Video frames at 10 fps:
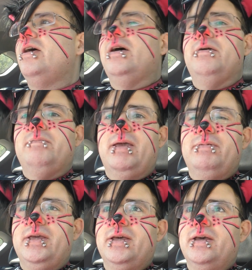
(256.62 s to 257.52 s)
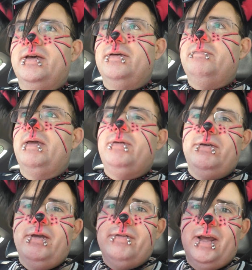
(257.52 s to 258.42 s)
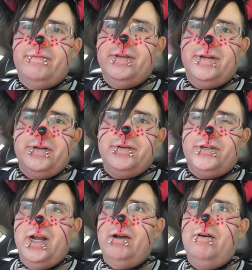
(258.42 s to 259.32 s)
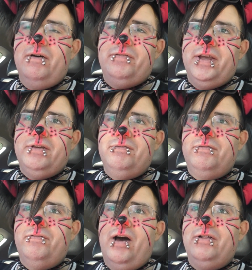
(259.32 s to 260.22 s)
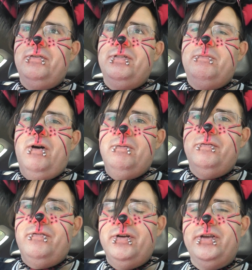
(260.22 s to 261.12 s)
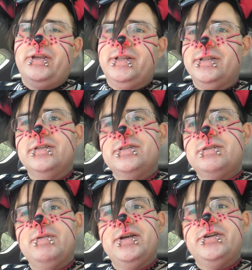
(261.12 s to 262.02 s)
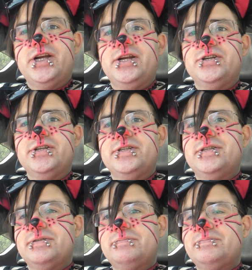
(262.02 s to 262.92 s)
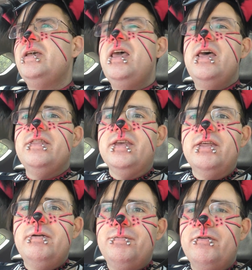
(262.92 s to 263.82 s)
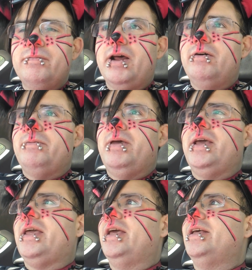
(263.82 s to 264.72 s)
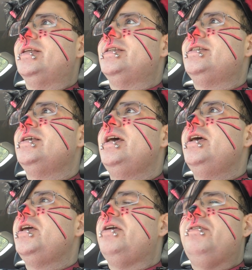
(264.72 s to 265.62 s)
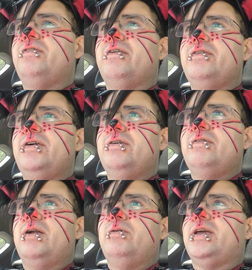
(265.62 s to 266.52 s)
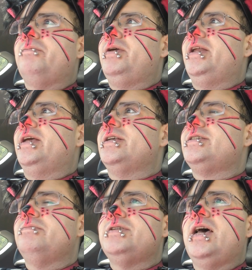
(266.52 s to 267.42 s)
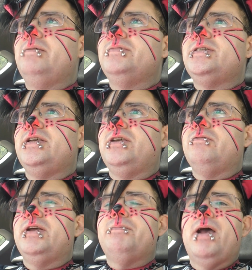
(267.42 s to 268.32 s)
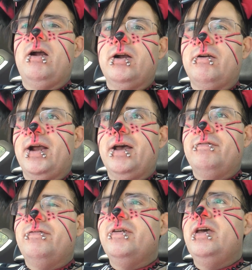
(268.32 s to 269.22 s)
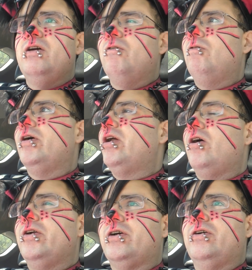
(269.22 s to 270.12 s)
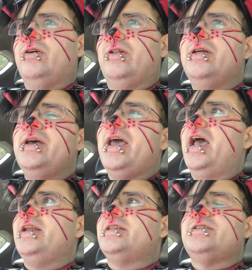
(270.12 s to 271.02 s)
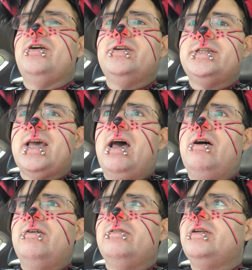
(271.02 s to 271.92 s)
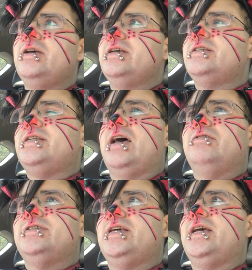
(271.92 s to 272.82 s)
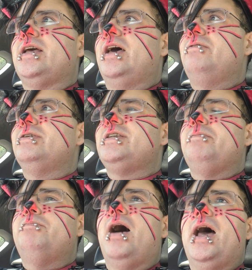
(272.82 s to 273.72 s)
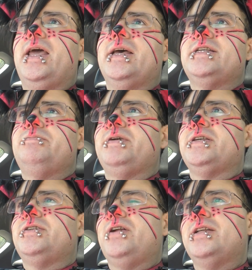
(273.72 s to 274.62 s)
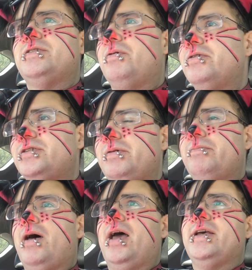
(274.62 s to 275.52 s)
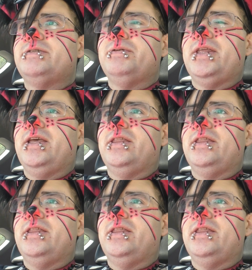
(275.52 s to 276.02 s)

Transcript: uh, maybe uh, maybe you even have to check off that you've followed them all before you can submit your changes the other improvement i want to make is if you've ever read wikipedia sometimes you read a paragraph or an article and it starts out sounding I don't want to say biased because they're not supposed to be biased, but they,